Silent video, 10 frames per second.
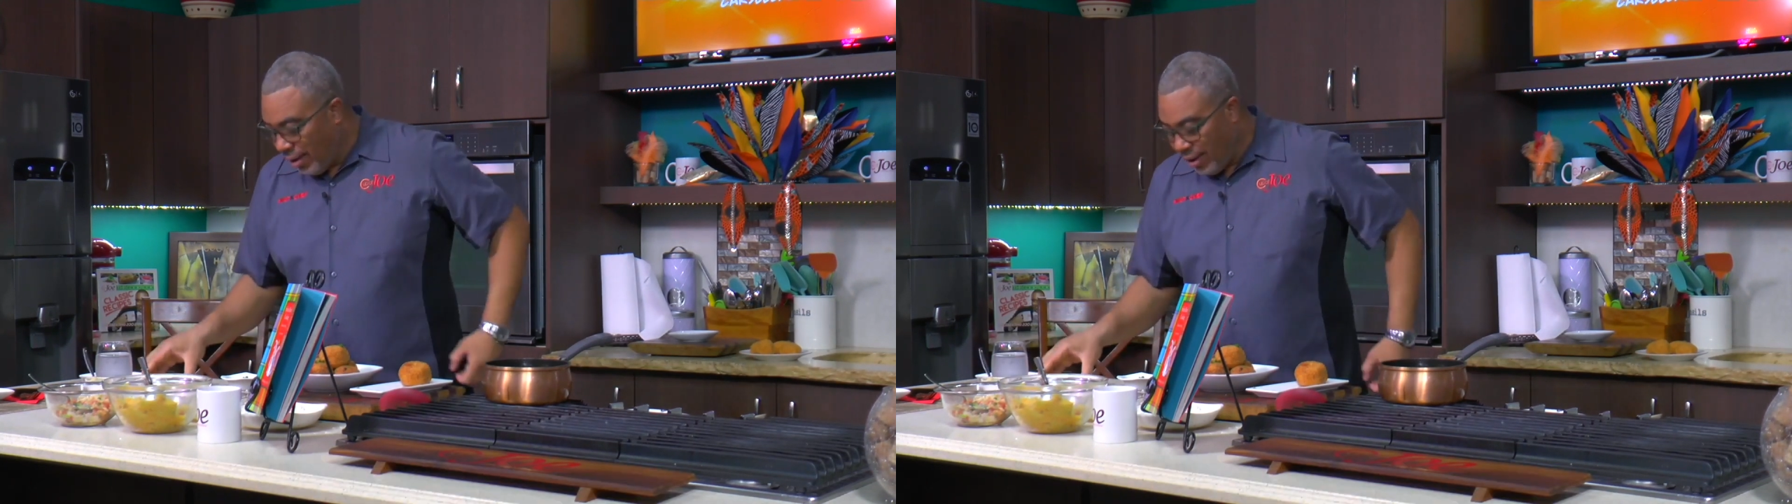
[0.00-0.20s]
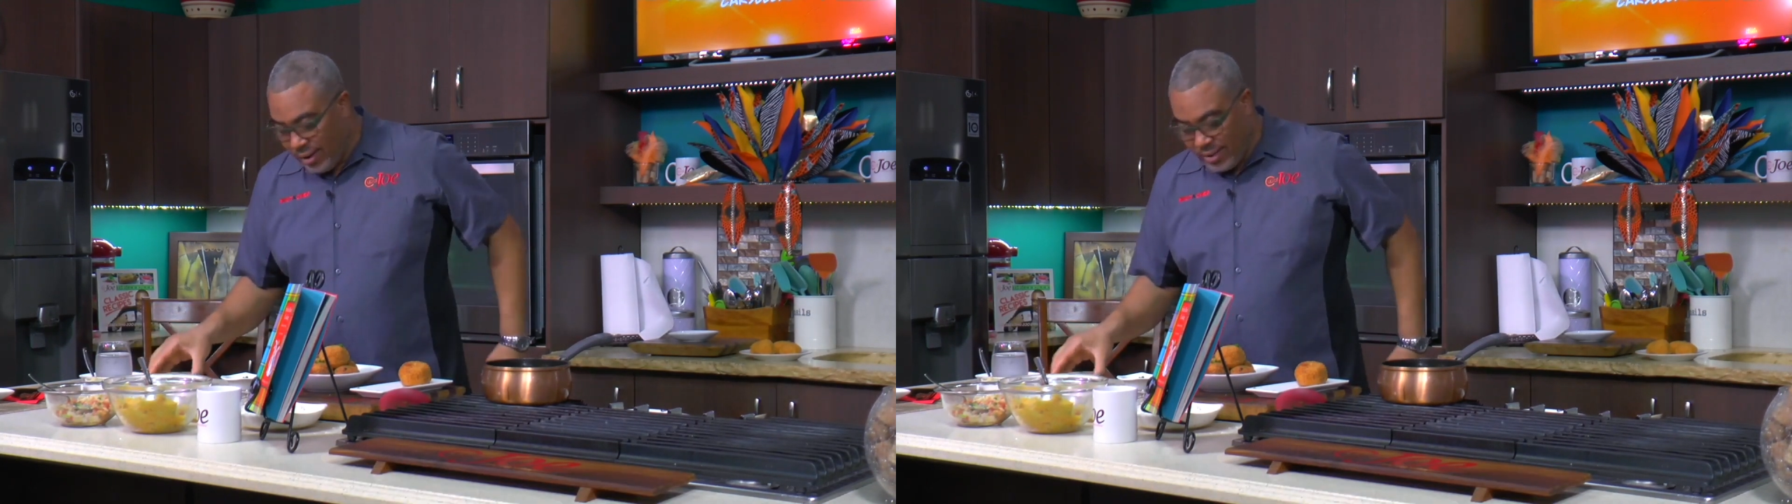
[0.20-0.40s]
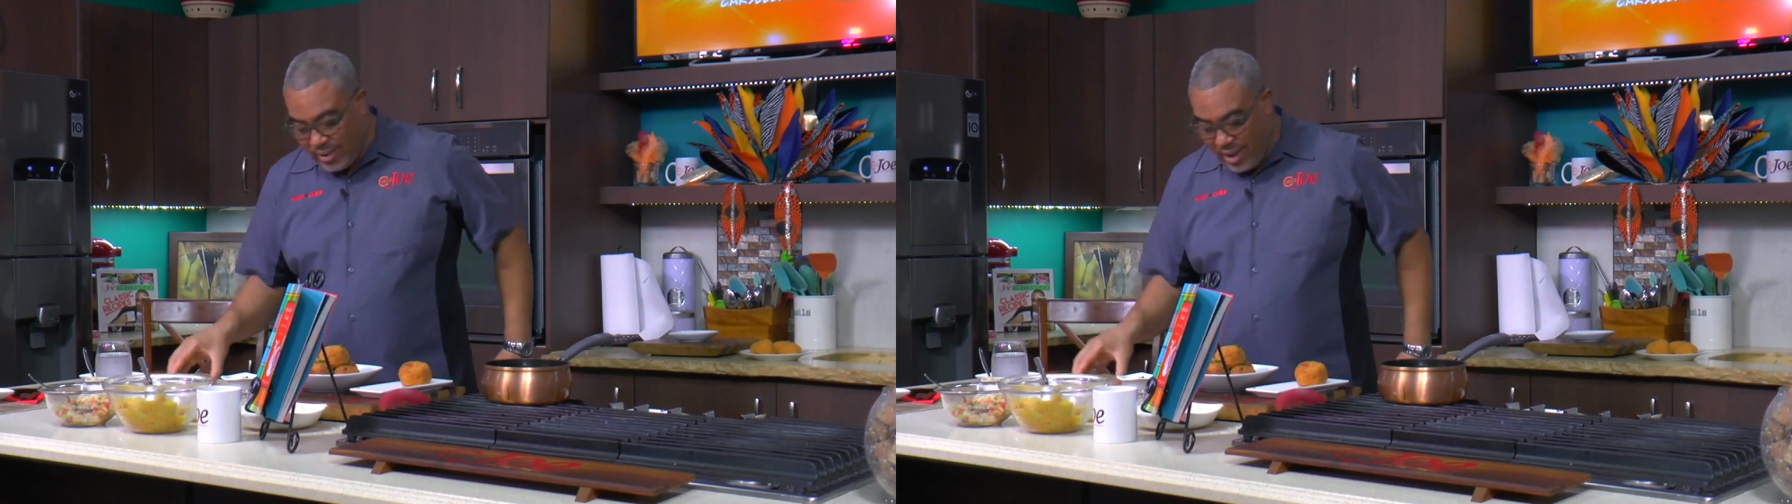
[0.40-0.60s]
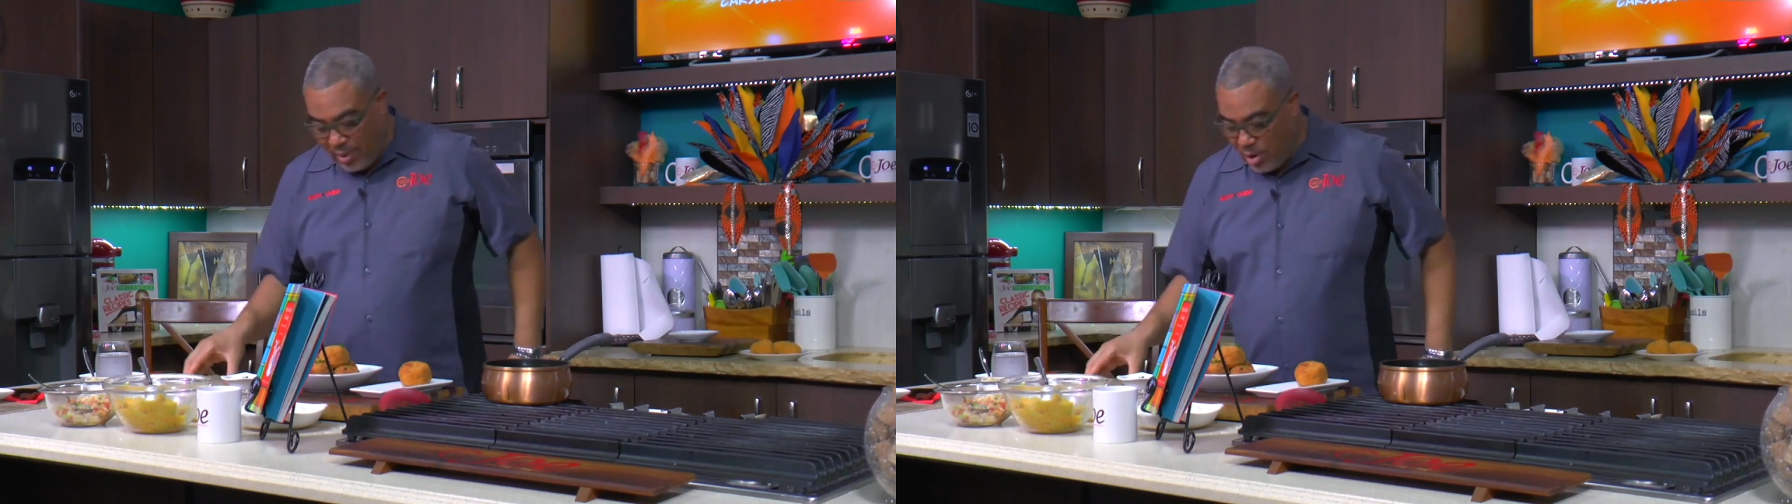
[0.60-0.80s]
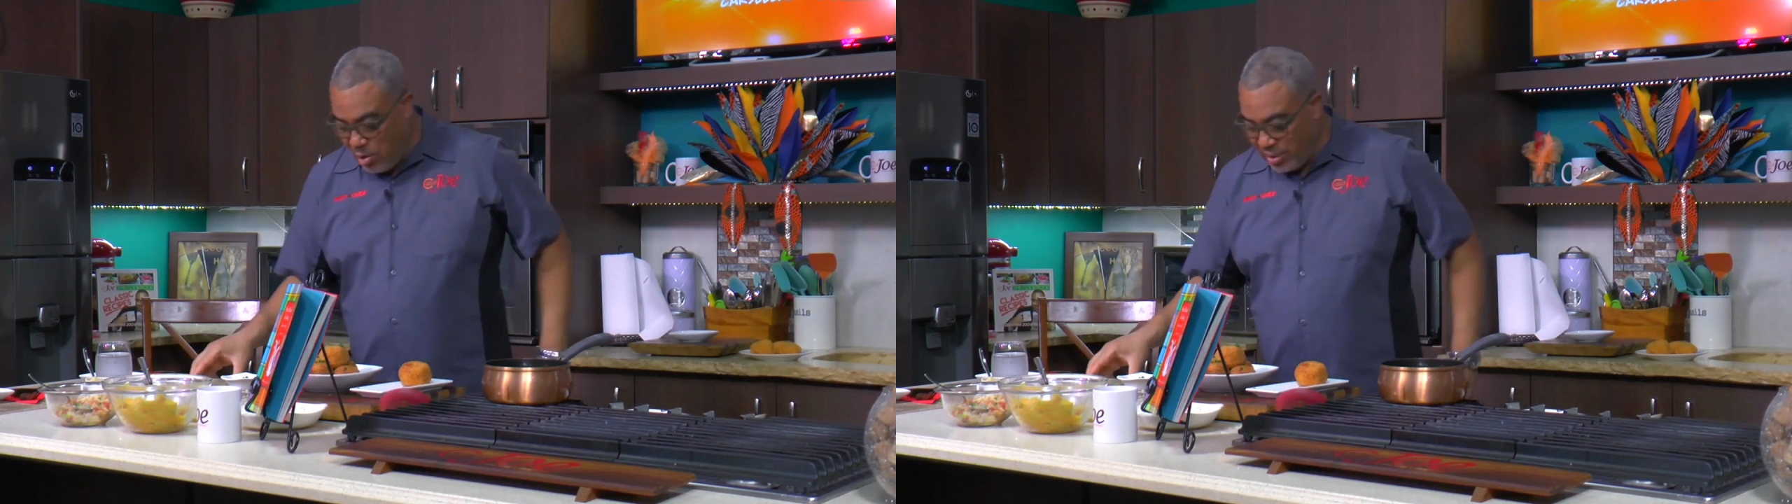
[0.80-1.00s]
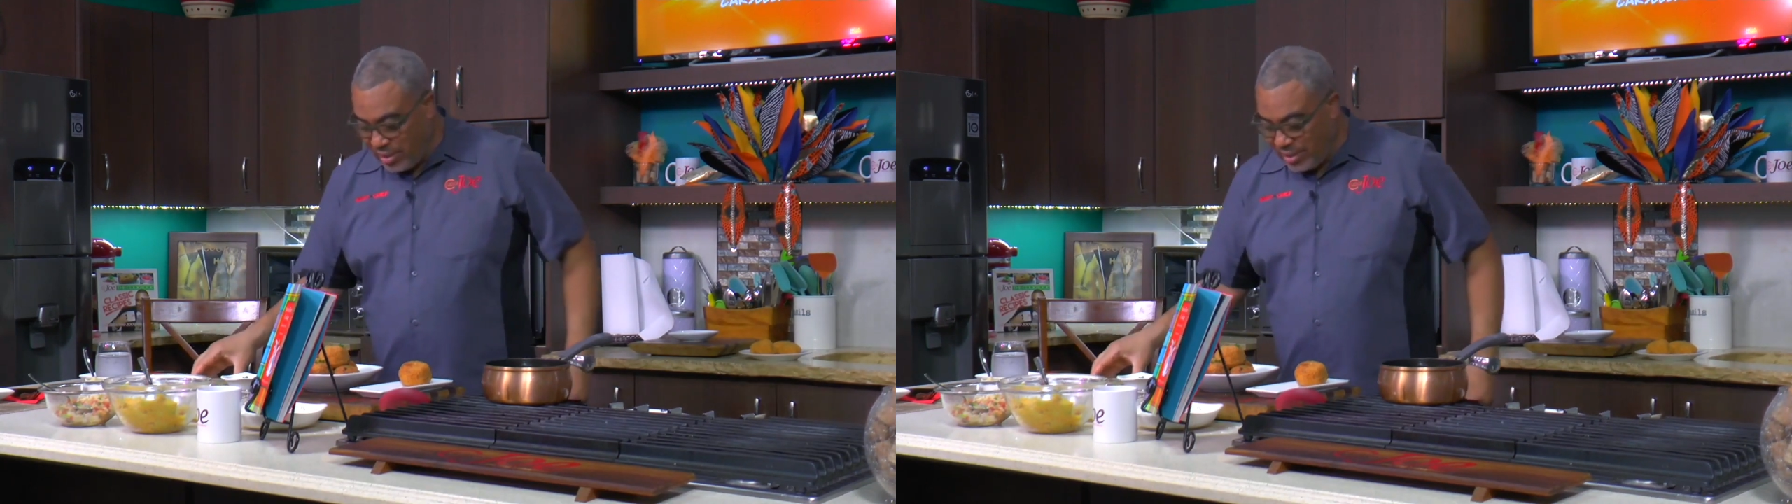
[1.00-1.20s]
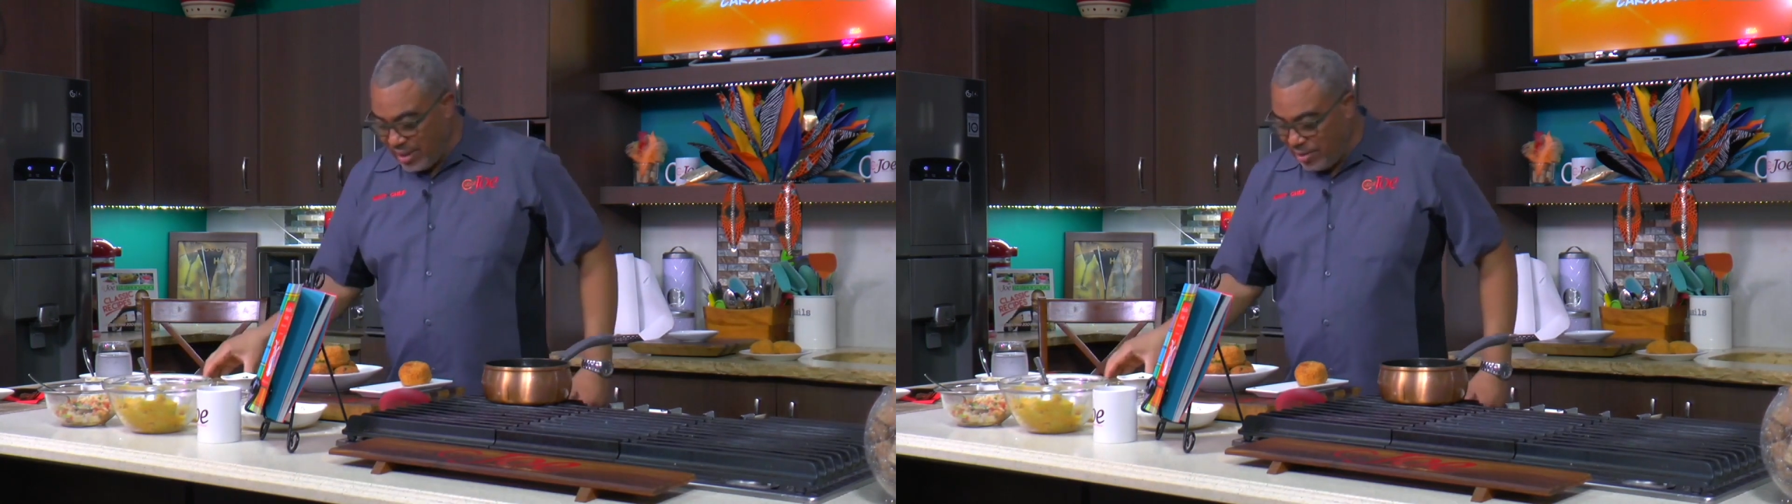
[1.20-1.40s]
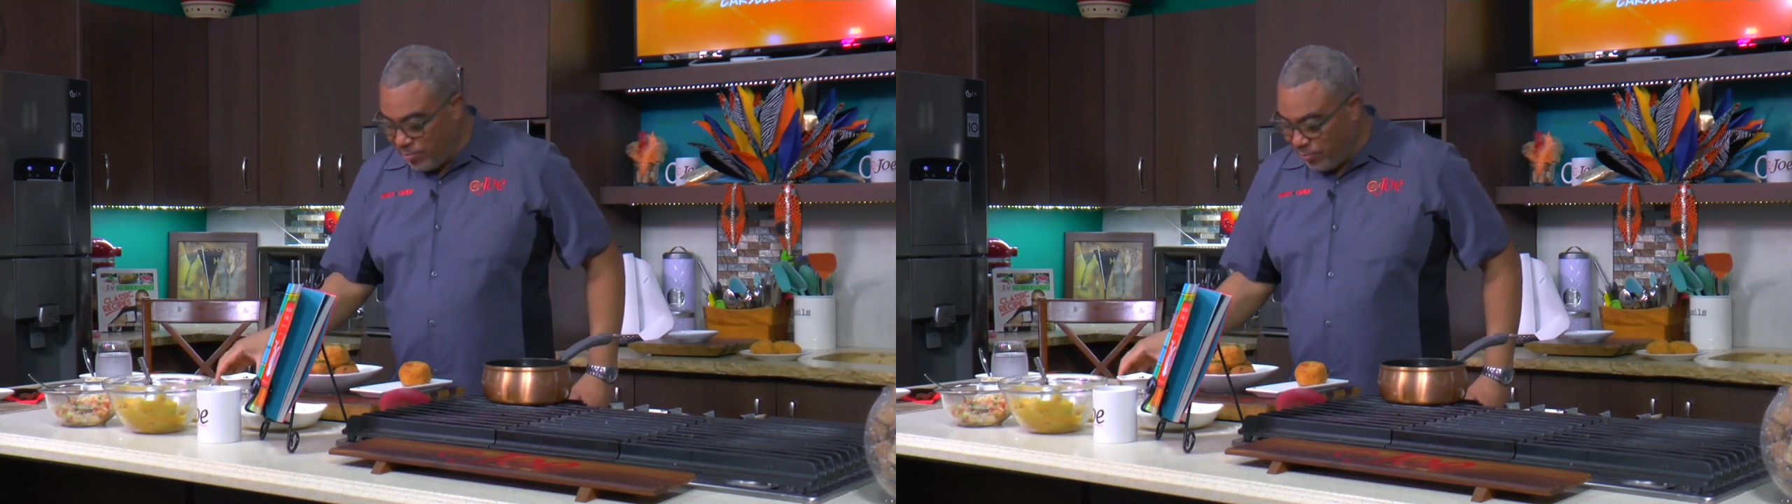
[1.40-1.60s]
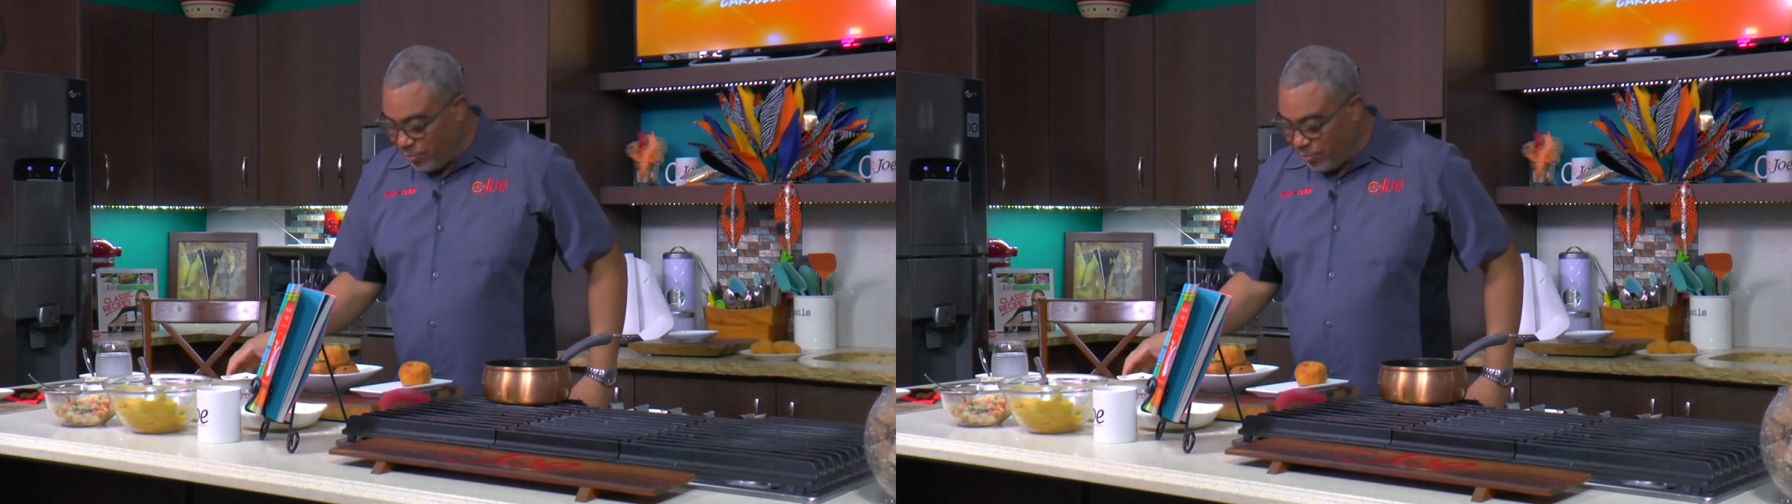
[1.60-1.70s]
it is time now, as I said,